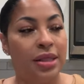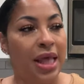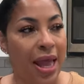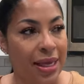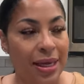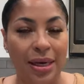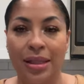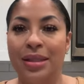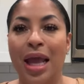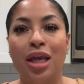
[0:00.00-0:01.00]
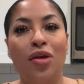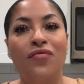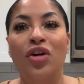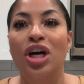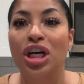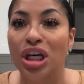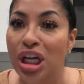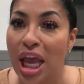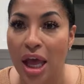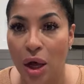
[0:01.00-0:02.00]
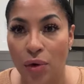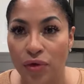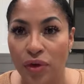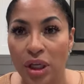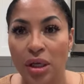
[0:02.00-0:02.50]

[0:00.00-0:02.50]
Thanking it. Thank you for good health.